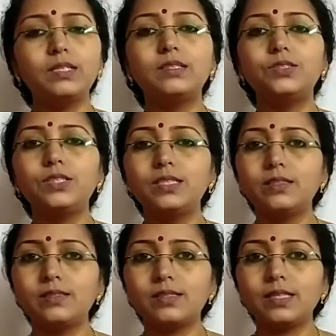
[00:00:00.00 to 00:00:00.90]
the gene
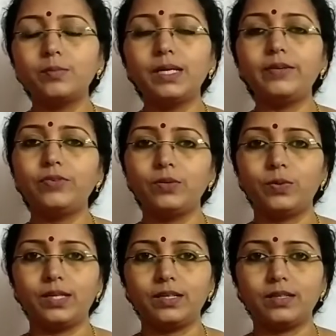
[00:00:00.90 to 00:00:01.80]
is same everywhere.